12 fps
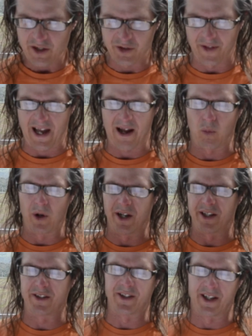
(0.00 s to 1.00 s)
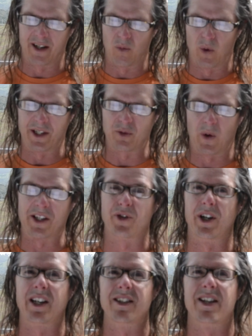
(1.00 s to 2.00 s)
So that was what's Wes
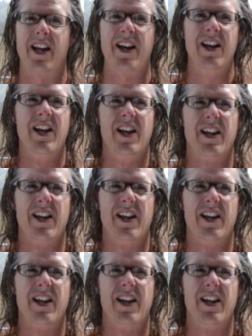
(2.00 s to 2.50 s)
drinking today.